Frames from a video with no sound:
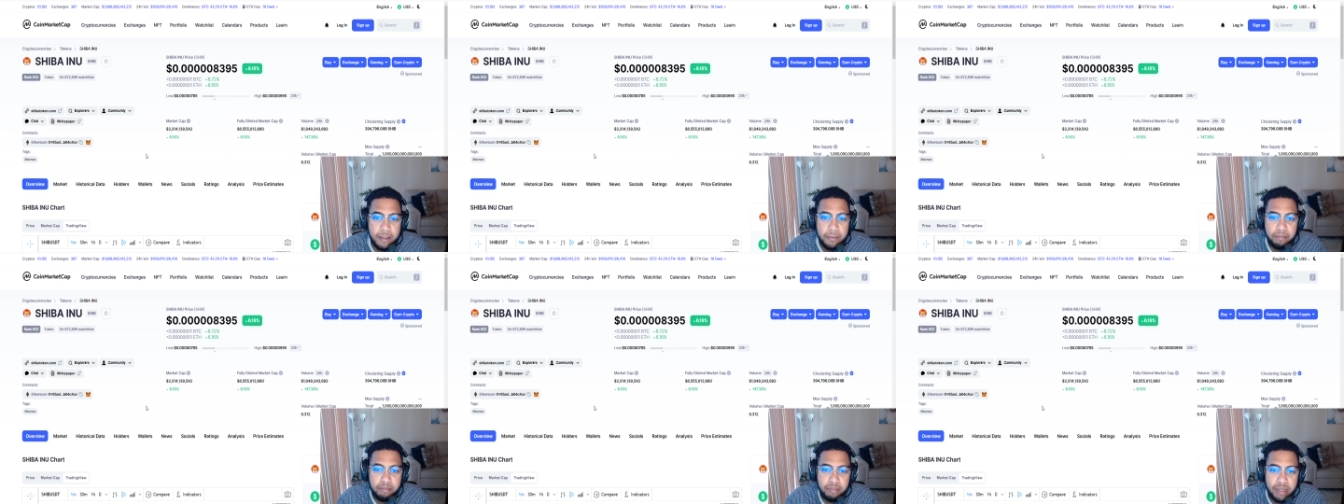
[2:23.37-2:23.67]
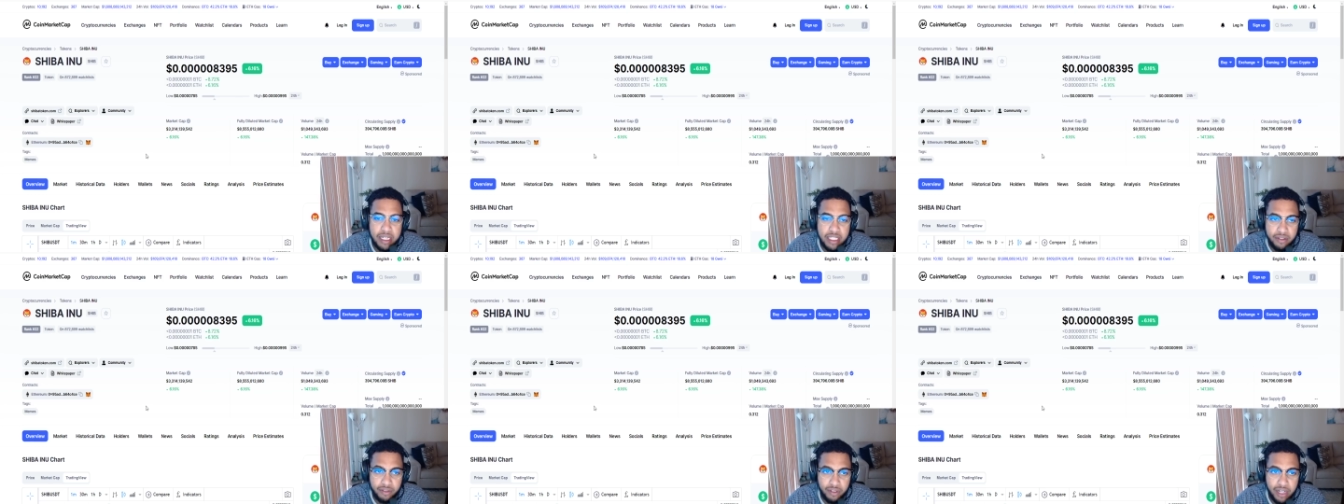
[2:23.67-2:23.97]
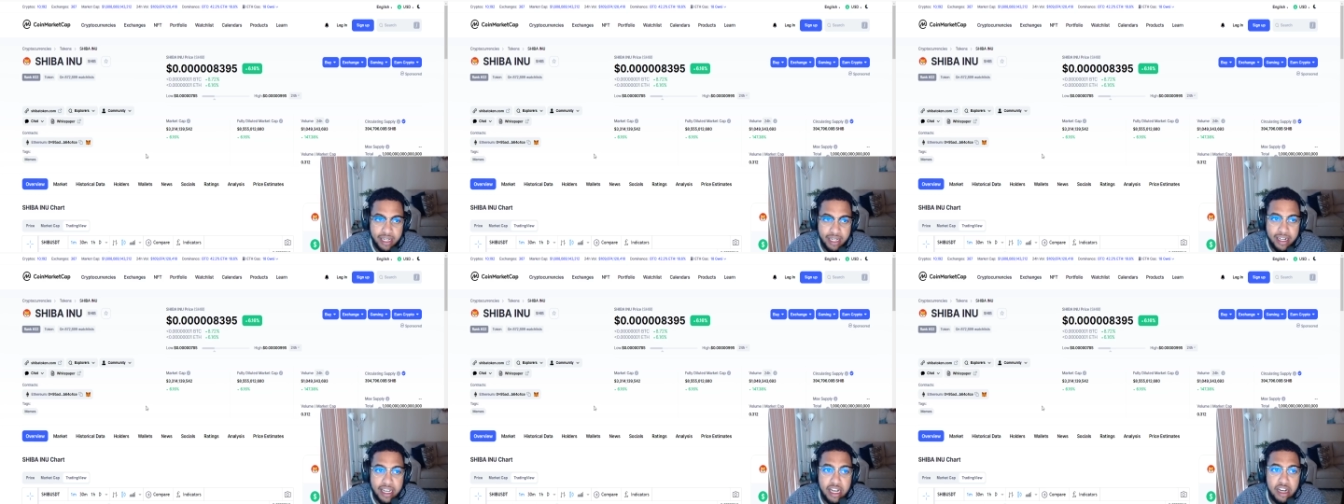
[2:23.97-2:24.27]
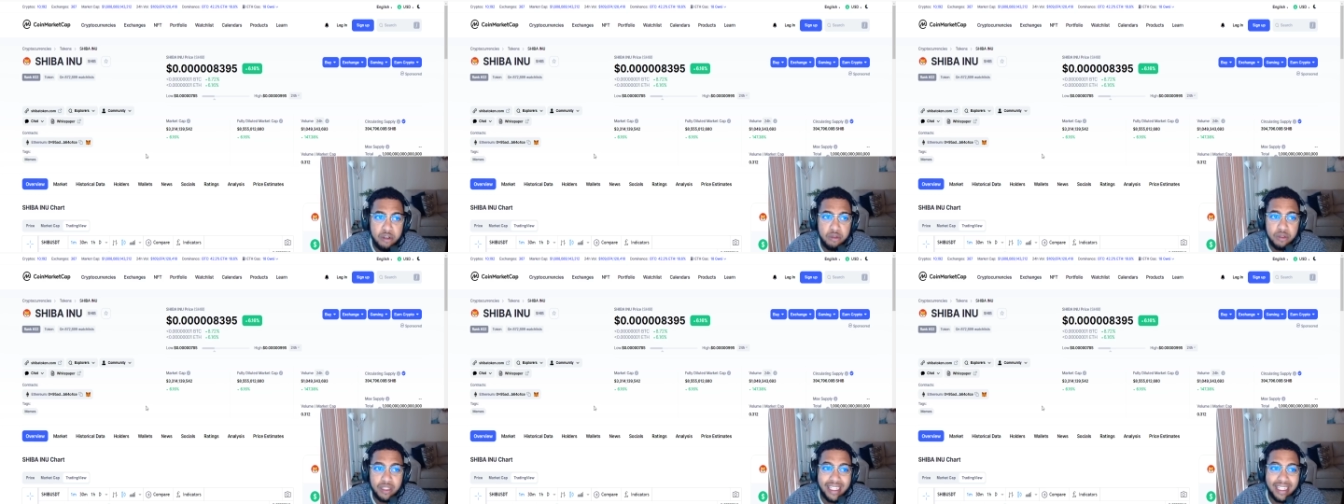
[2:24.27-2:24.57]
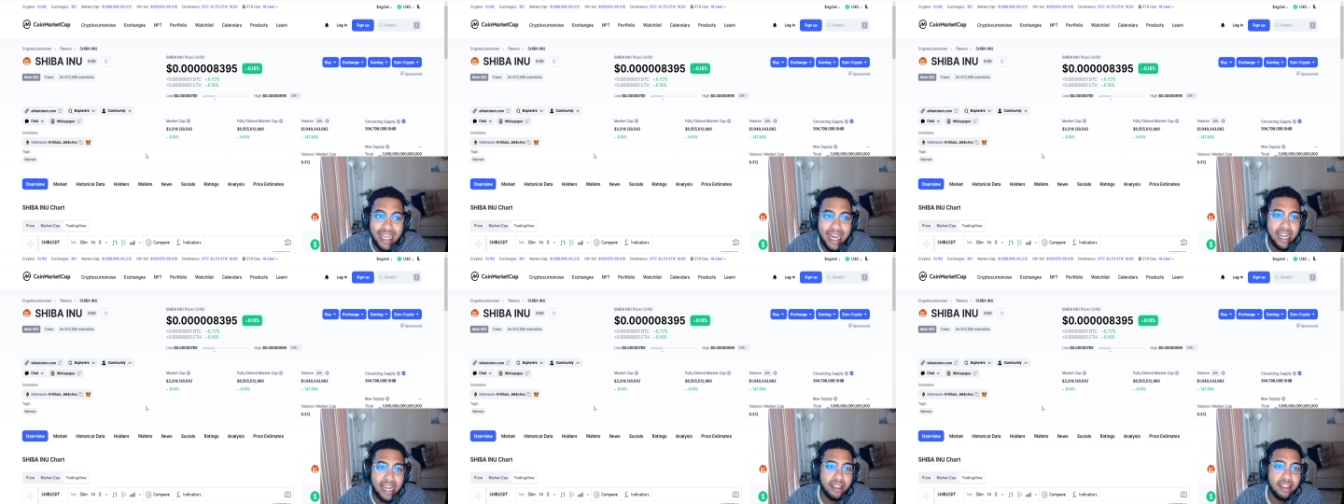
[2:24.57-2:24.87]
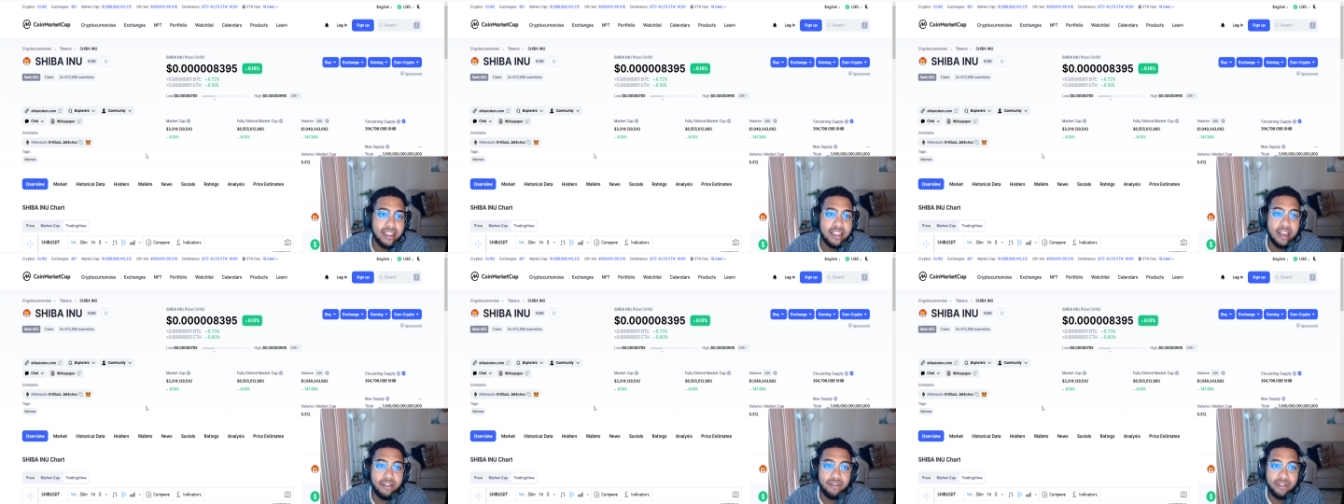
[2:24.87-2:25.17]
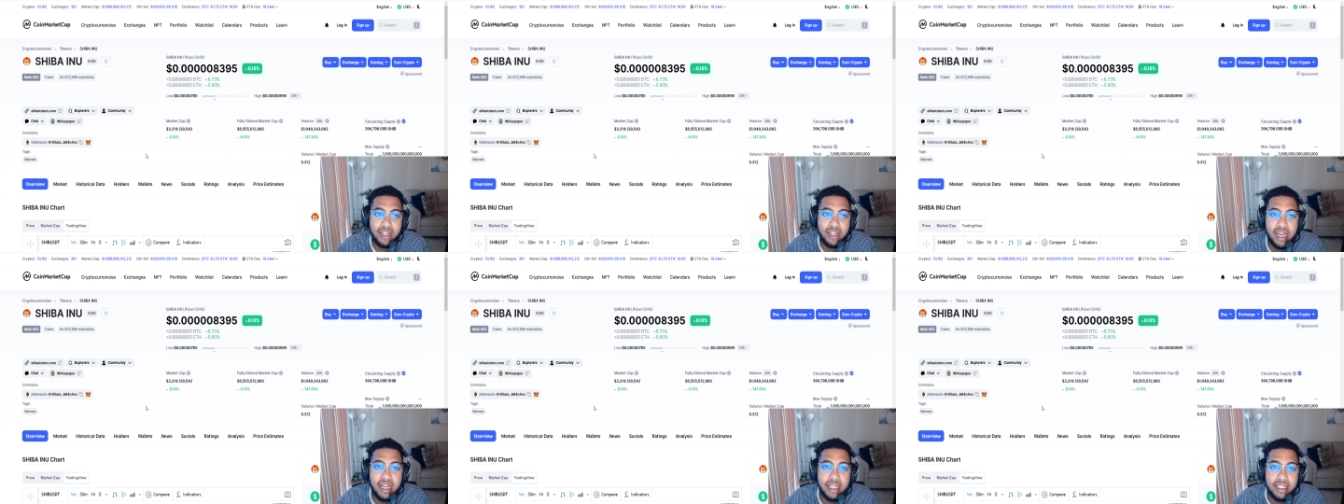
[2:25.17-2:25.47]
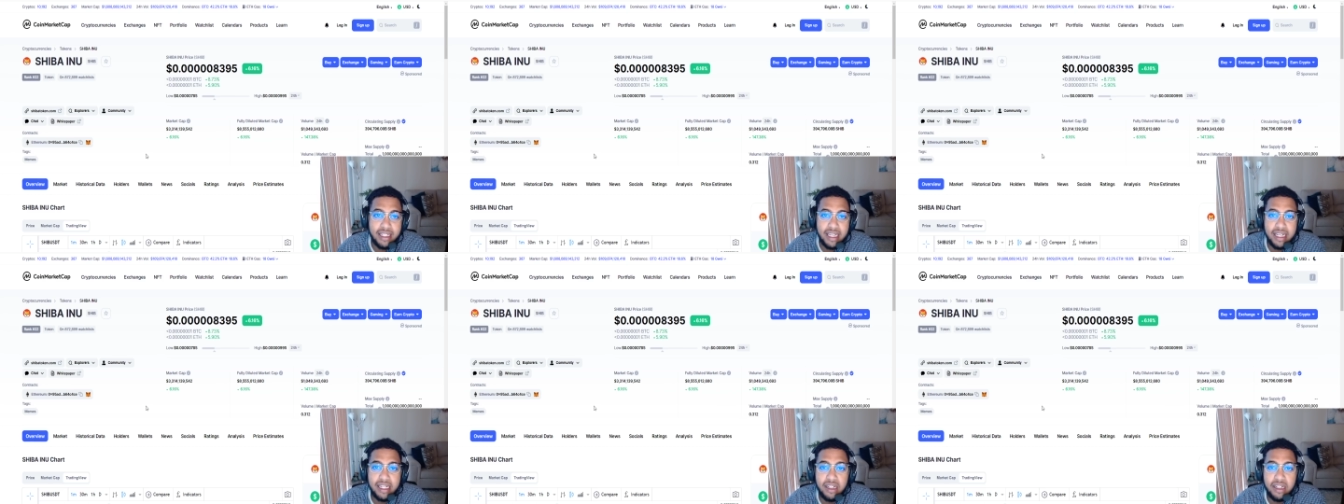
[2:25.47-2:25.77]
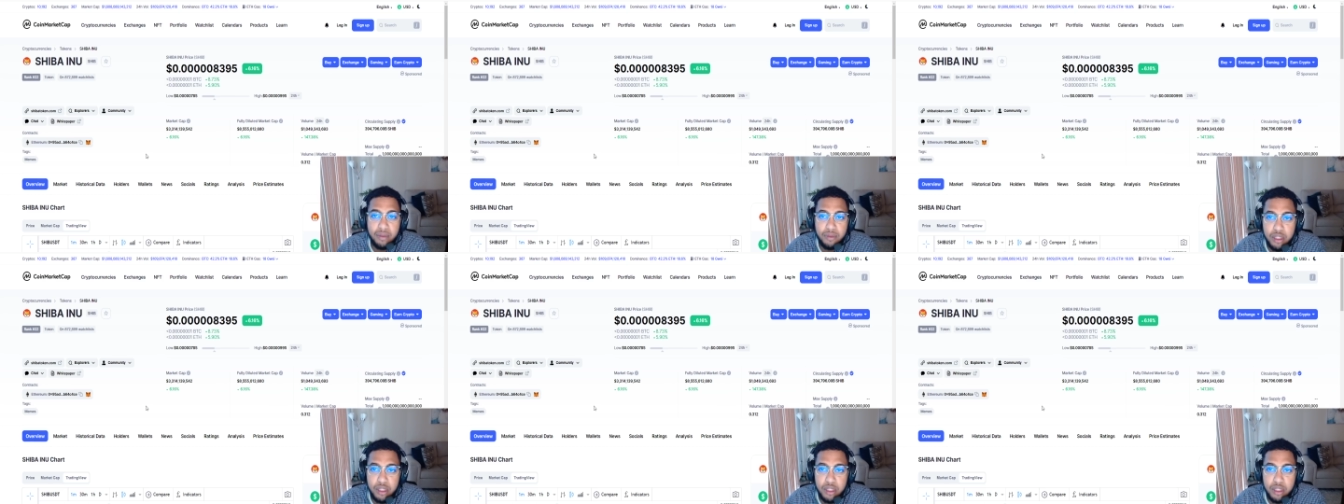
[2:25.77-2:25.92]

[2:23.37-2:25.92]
But as of right now, the catalysts have not yet come